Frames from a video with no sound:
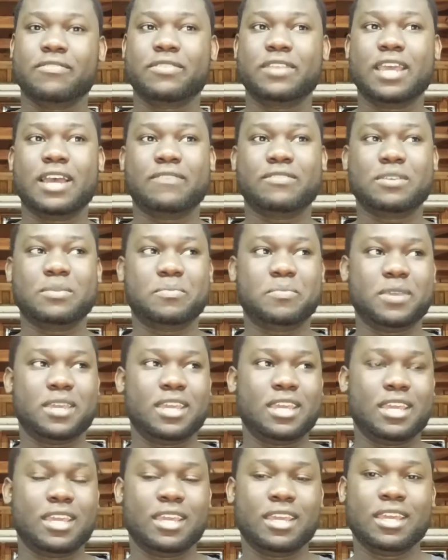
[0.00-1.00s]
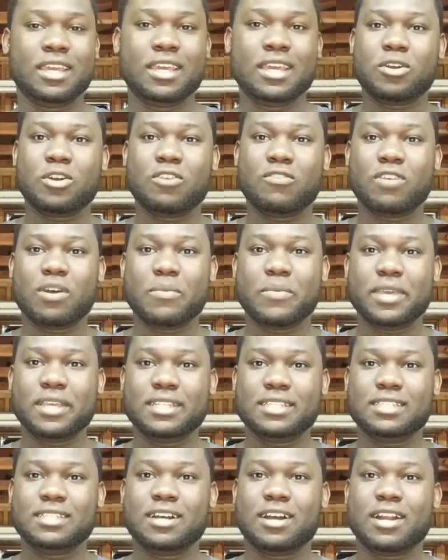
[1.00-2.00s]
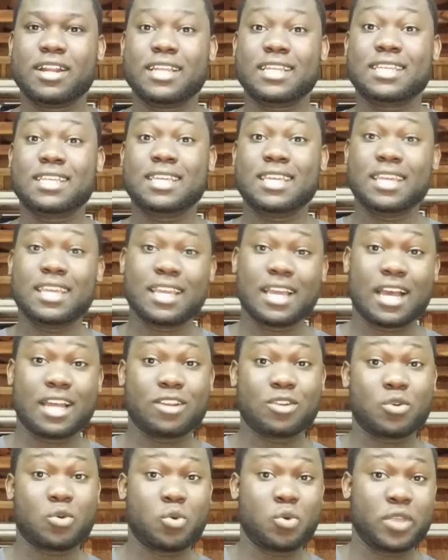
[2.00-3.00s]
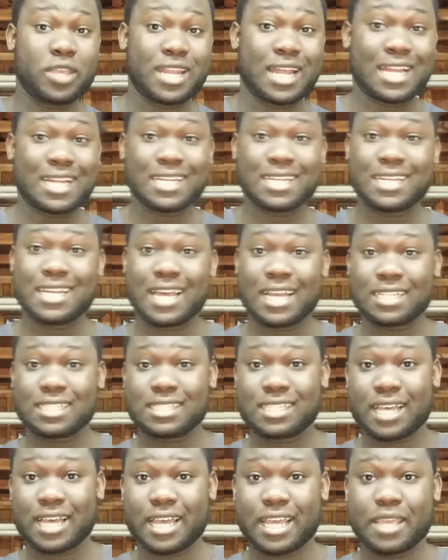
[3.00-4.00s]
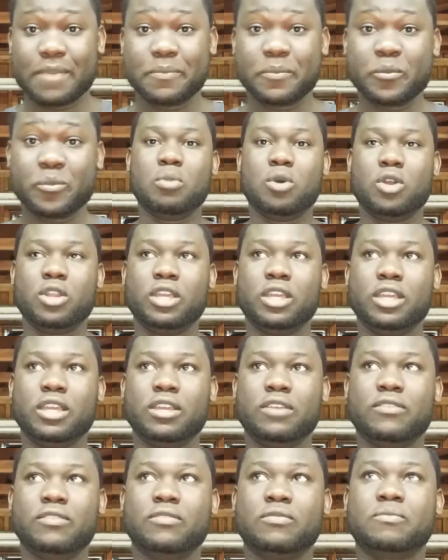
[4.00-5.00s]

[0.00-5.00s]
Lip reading: They have to pay government or the king and queen at that time money